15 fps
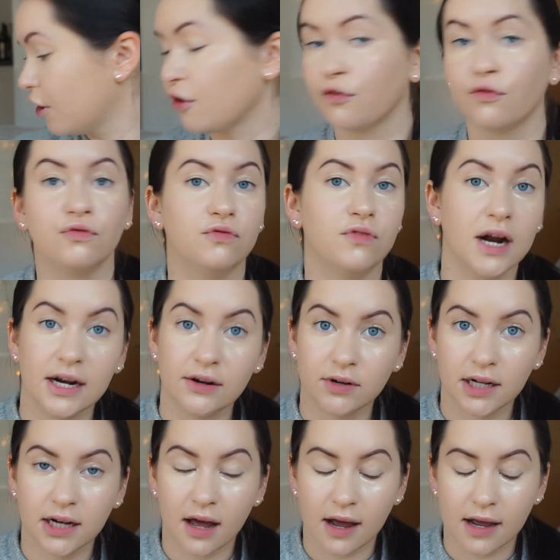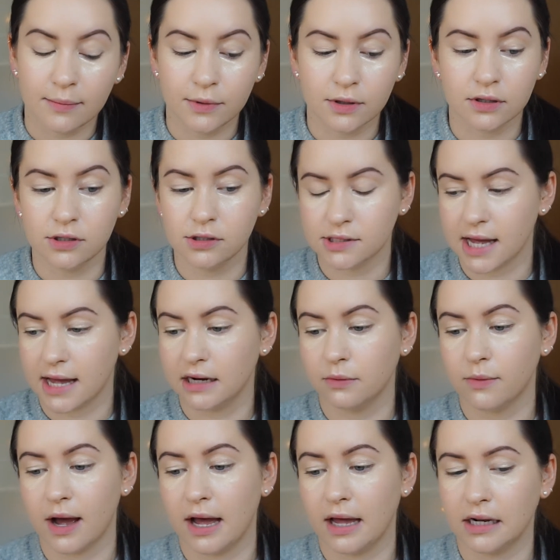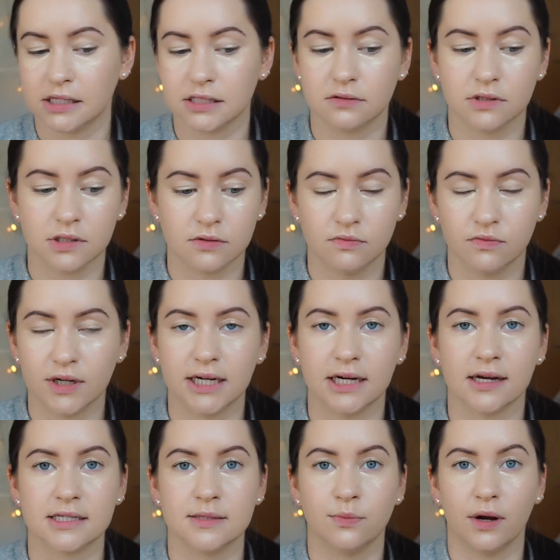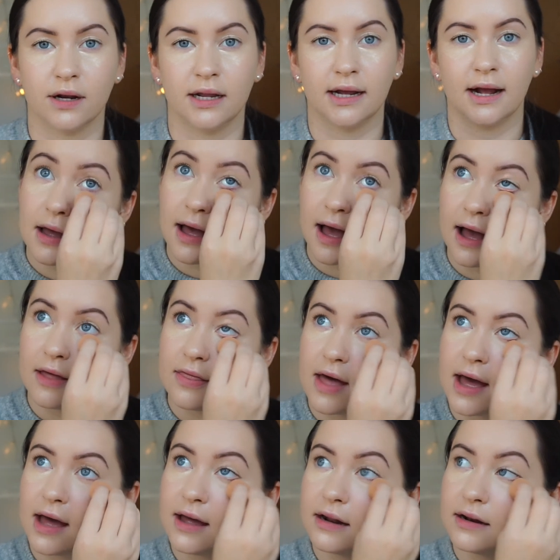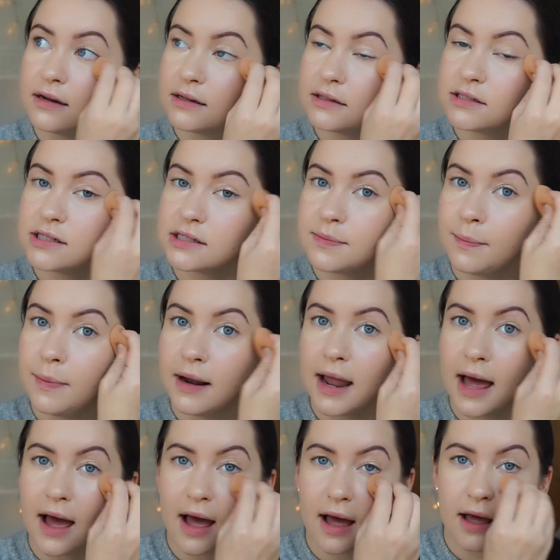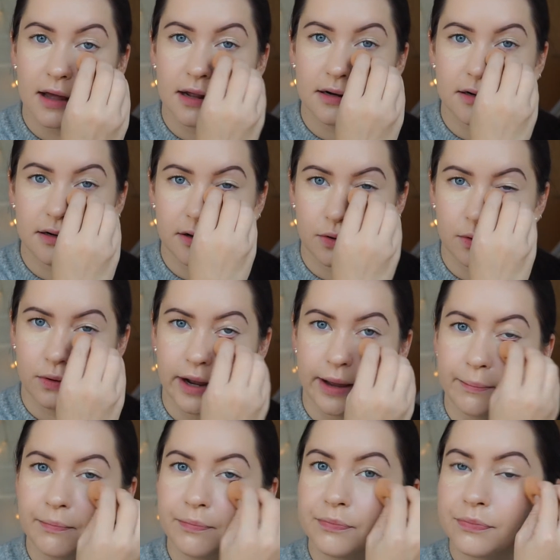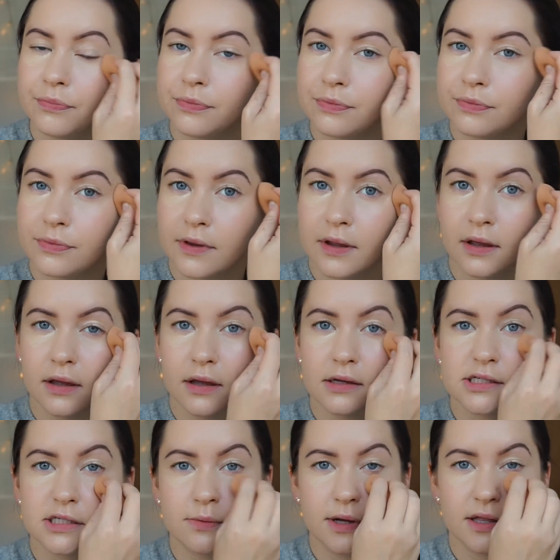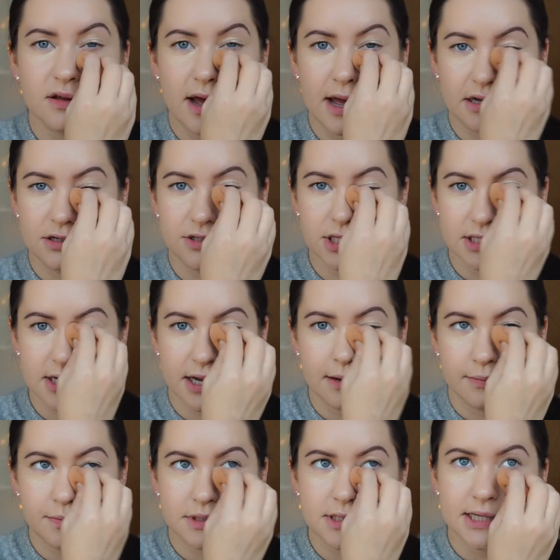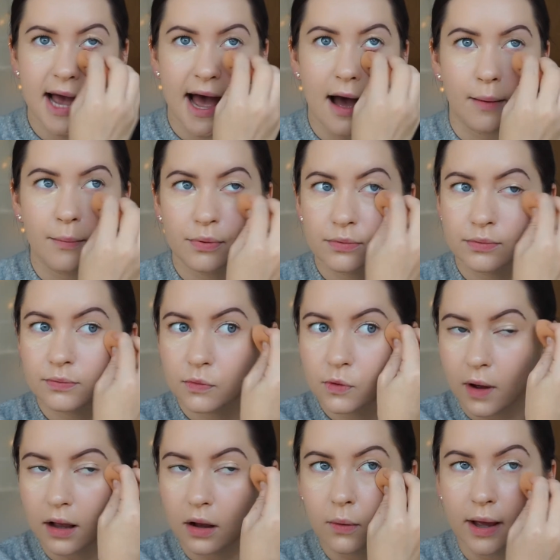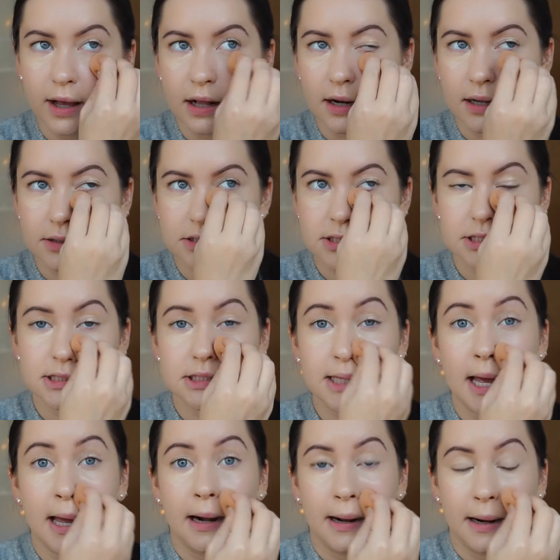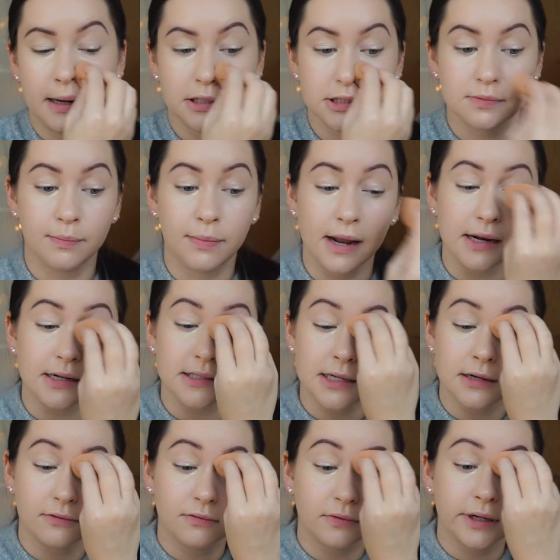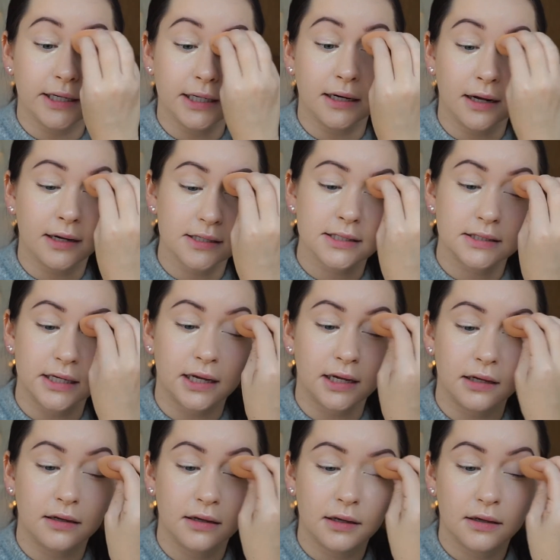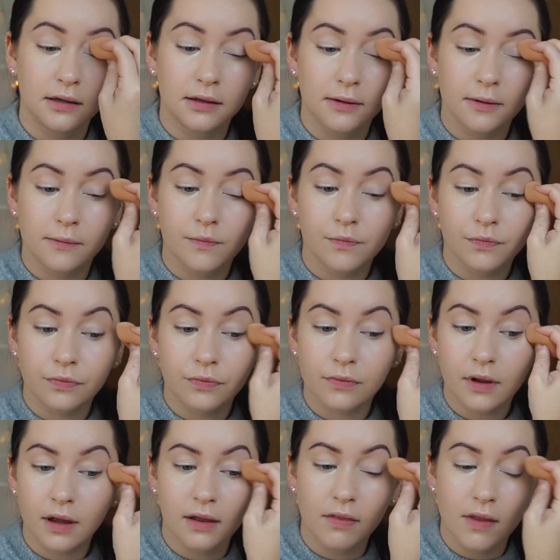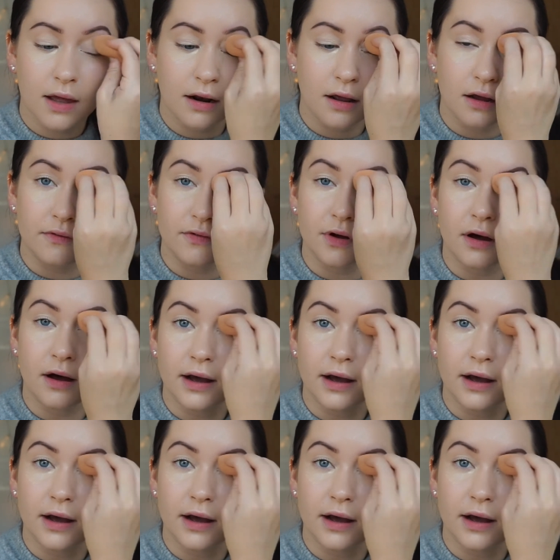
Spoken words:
Really light. You can use it anywhere and it's just really nice and brightening. And then just blend it all in. So with your egg, you just kind of tap quite quickly onto your skin and it just blends it really nicely. And then over your